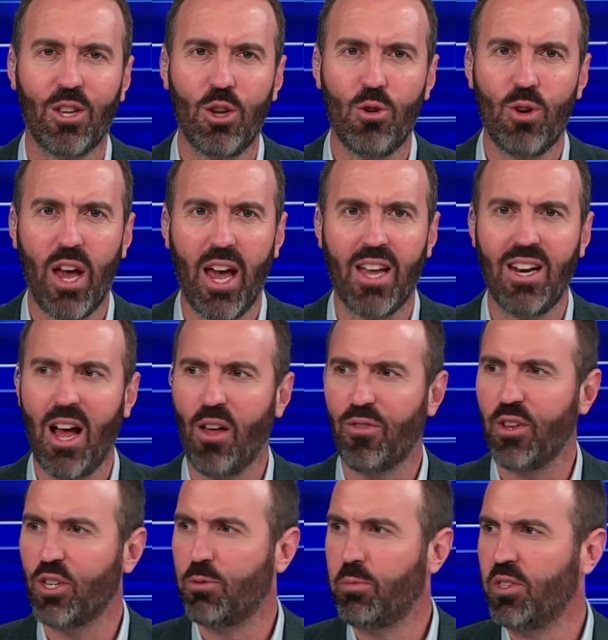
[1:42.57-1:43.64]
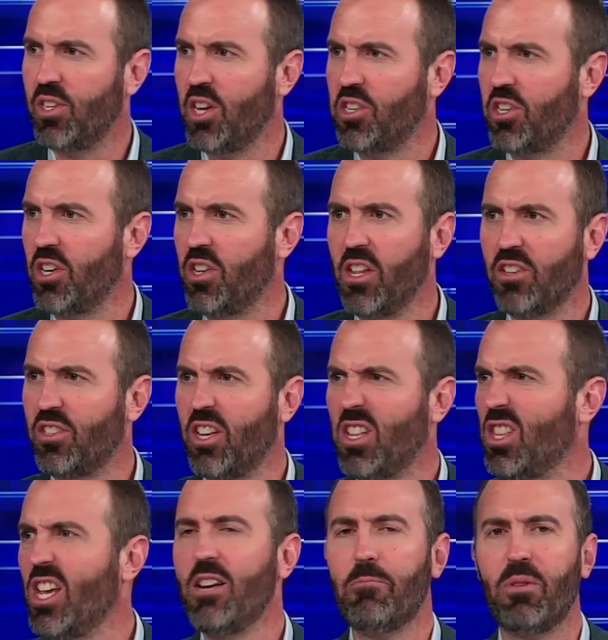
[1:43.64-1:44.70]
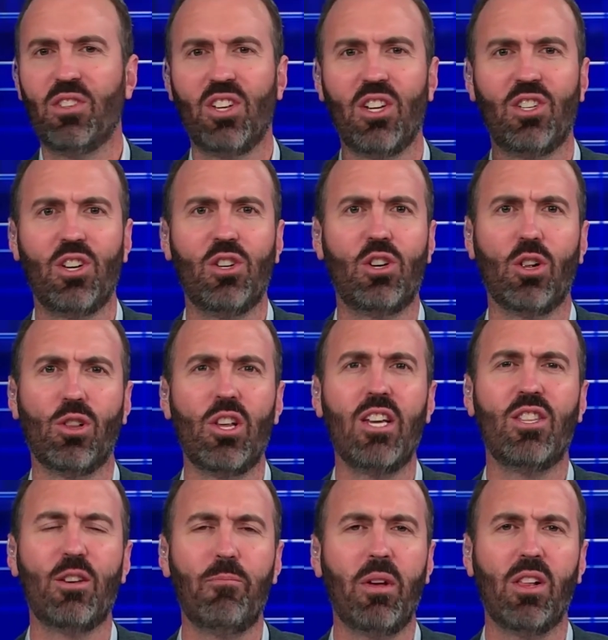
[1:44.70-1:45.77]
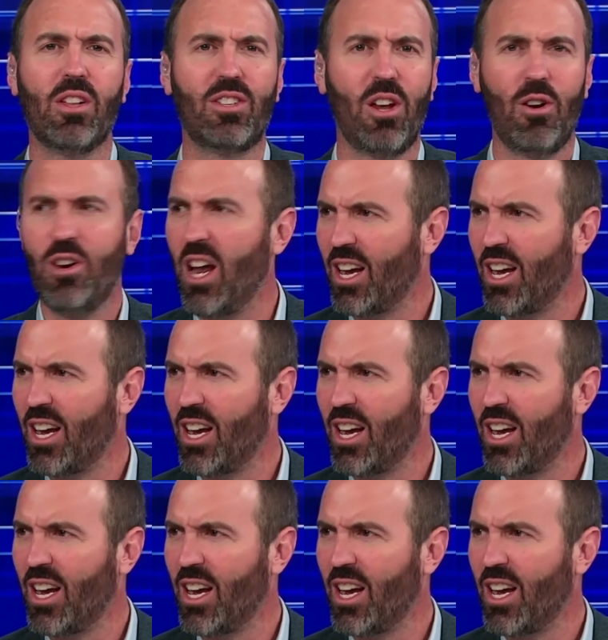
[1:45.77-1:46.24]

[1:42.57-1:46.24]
You hand out this position, this elite position to lead the military,